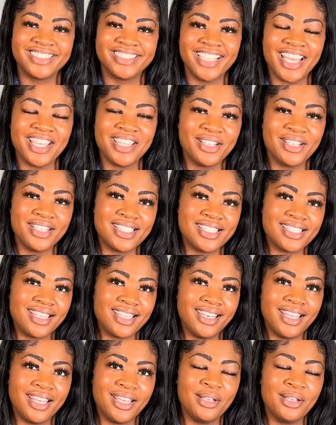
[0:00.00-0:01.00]
Hey there, it's
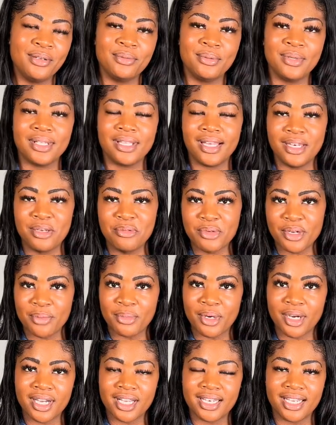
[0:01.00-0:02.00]
Sunday with Honey Brand
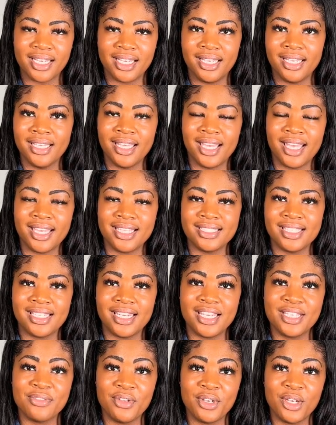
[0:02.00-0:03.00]
Marketing. And
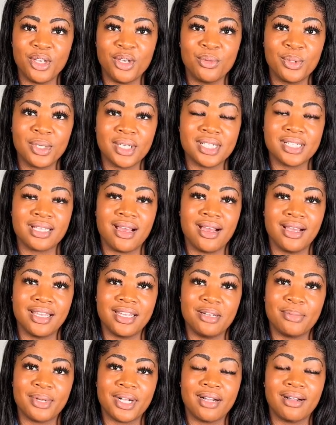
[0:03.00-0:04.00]
today's video, we are talking
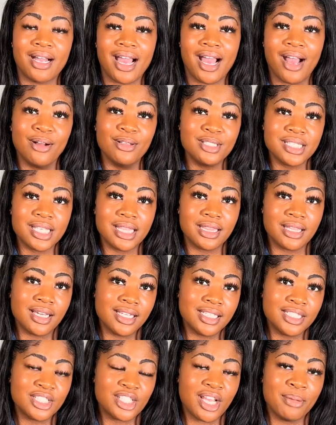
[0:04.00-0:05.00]
about how to
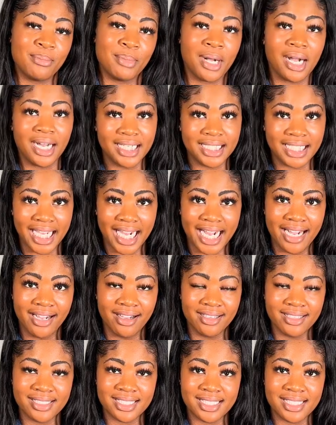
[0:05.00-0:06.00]
launch a
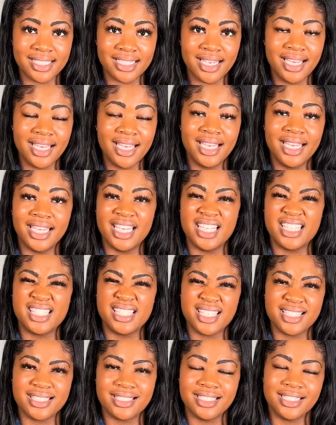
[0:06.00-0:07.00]
podcast in
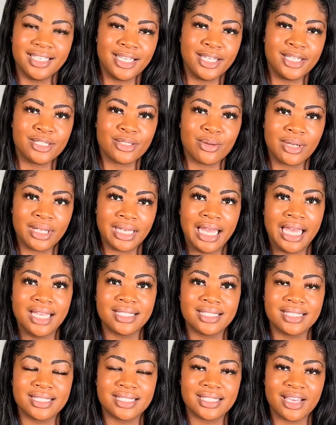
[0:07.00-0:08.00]
60 days or less.
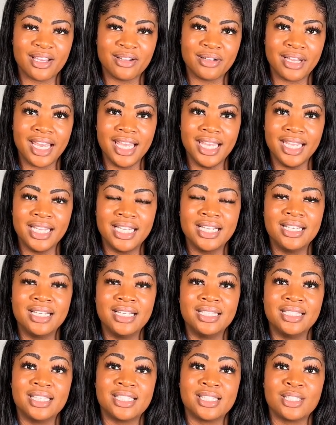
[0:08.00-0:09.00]
All right.
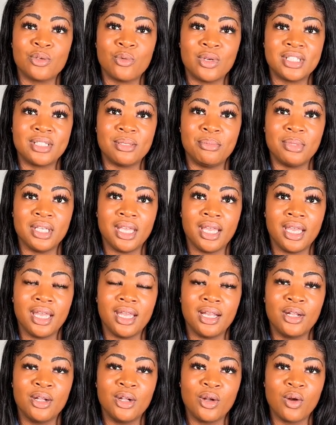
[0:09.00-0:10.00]
This is going to
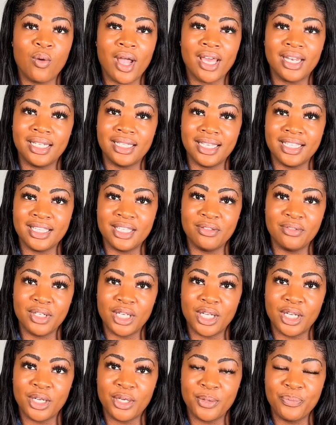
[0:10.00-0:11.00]
be quite a lengthy
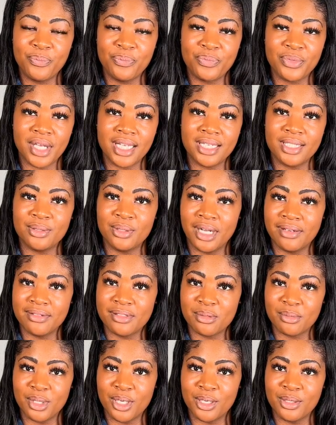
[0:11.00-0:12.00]
video. I do have
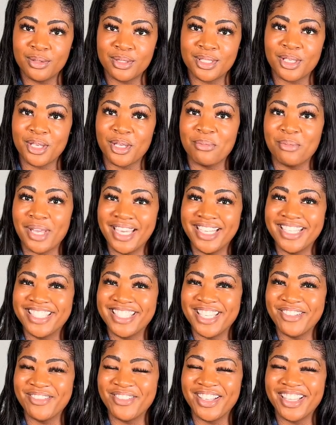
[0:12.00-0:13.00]
some notes, so you may
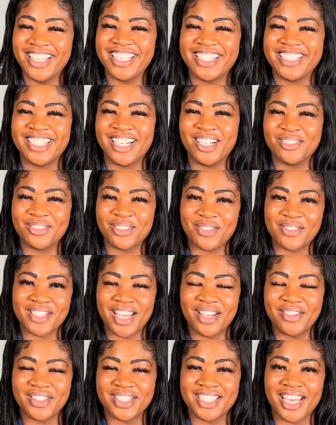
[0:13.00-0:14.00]
see me look down from
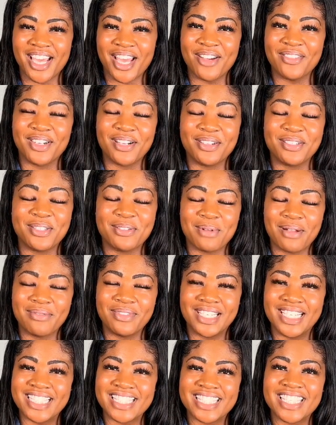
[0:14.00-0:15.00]
time to time. I'll do my
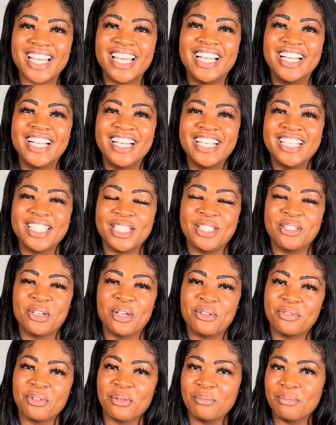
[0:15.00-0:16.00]
best to do
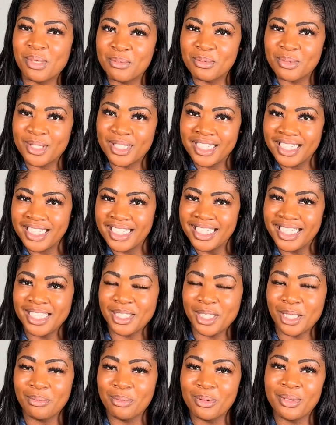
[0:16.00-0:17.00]
it from memory and
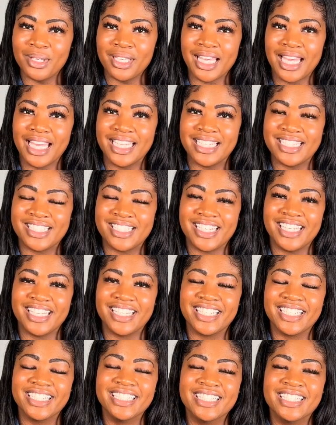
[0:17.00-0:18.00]
keep you engaged
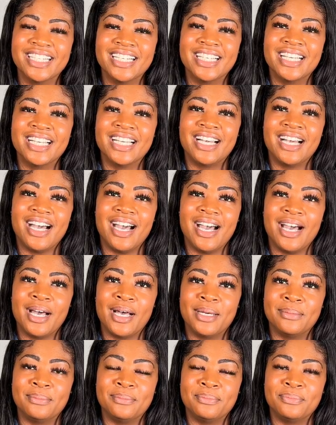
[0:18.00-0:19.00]
here.
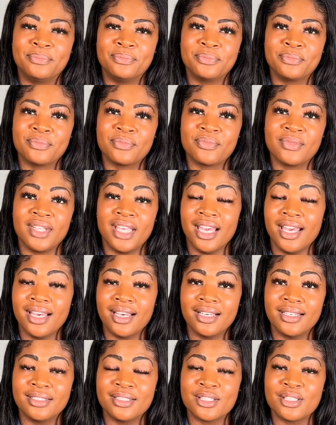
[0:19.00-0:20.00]
Um,
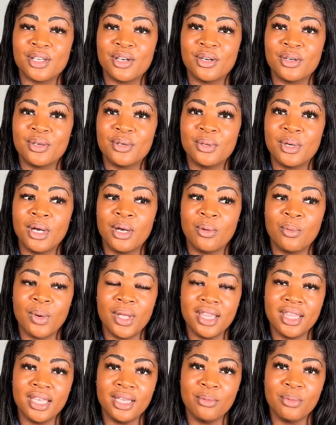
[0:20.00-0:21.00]
yeah. So, one
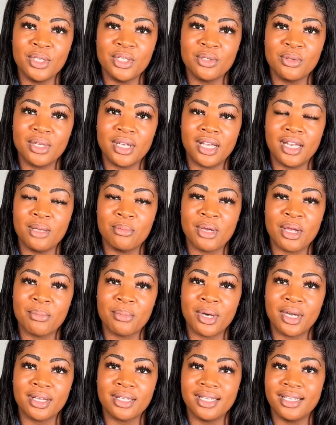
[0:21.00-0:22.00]
thing we do at Honey Brand
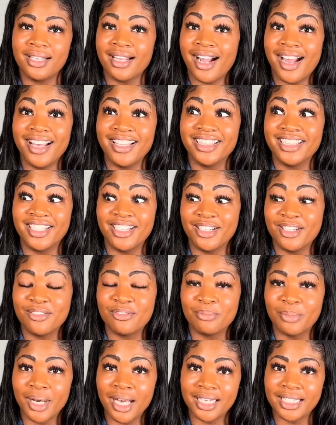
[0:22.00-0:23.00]
Marketing, I love
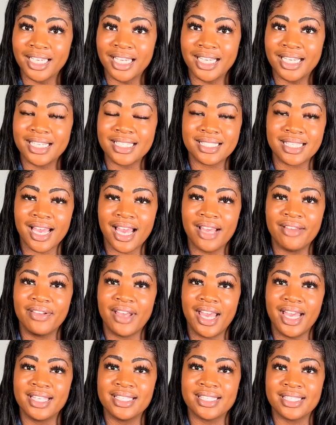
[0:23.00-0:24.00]
podcasts. I've
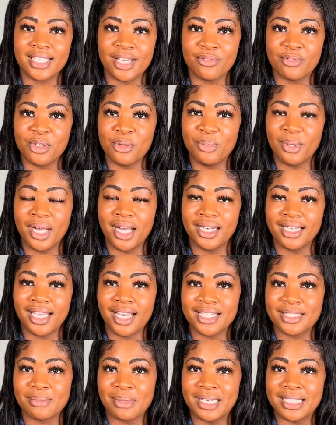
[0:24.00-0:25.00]
had several
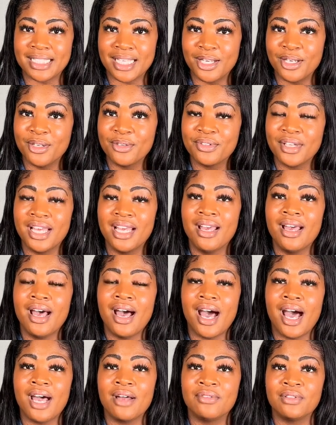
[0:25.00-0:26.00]
podcasts myself.
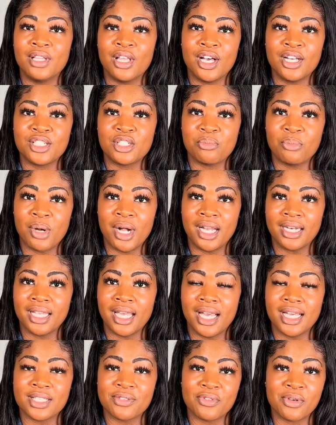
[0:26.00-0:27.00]
I've launched
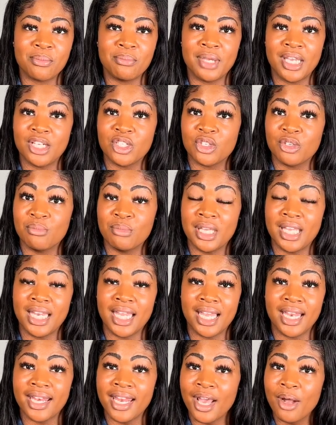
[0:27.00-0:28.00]
podcasts for major
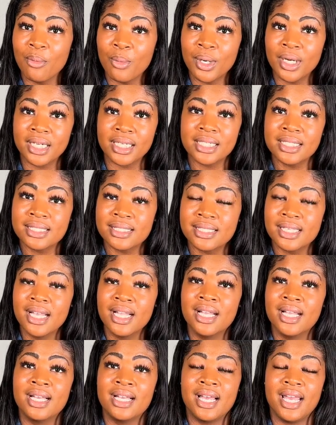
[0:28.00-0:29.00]
media networks,
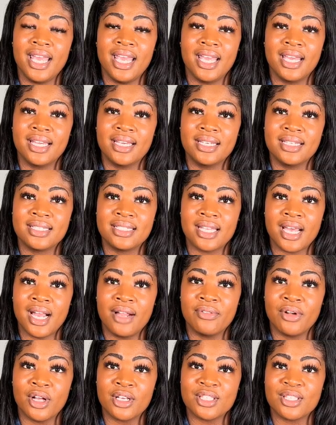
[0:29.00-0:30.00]
and I've
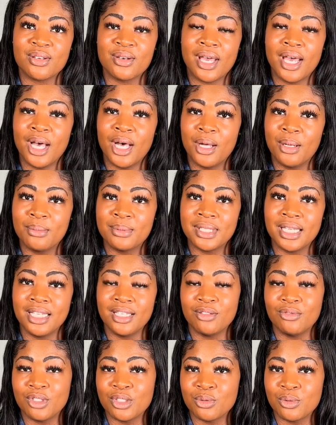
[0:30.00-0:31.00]
also helped
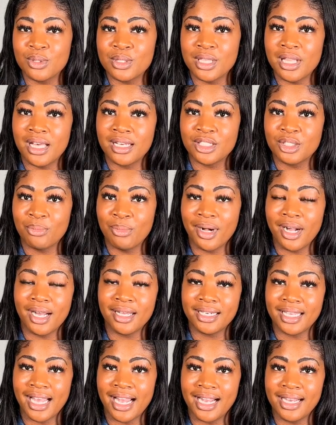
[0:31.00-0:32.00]
individuals launch
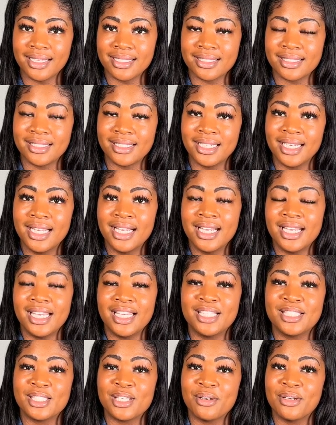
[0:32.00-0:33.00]
podcasts.
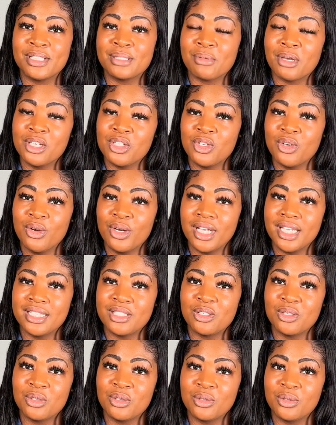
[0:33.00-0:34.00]
And so it's my joy
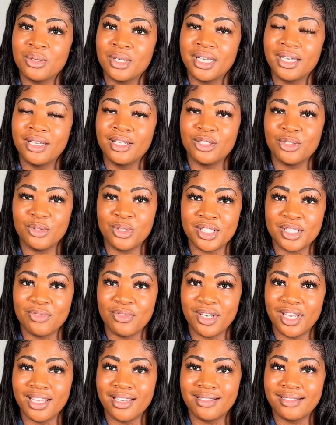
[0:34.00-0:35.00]
to do this
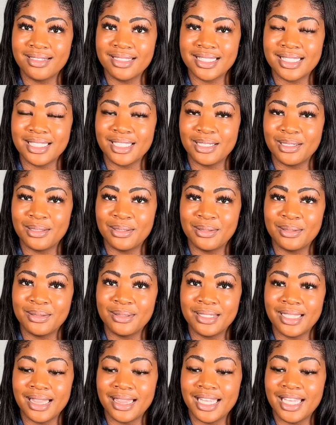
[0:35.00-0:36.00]
video to
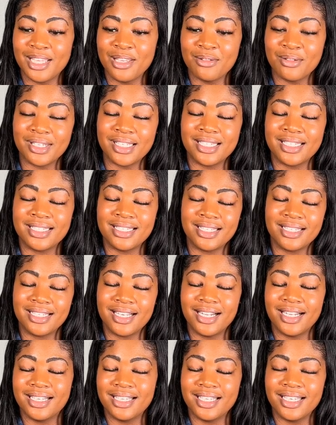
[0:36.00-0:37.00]
let you in
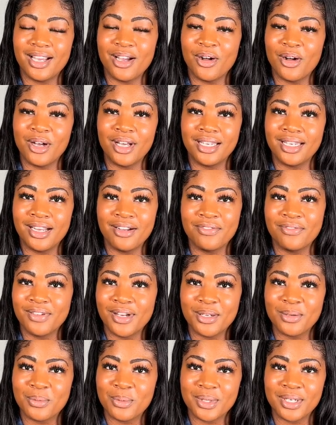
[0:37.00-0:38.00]
on a
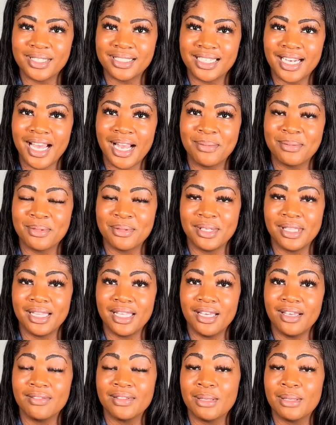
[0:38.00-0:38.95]
fun world that I absolutely love.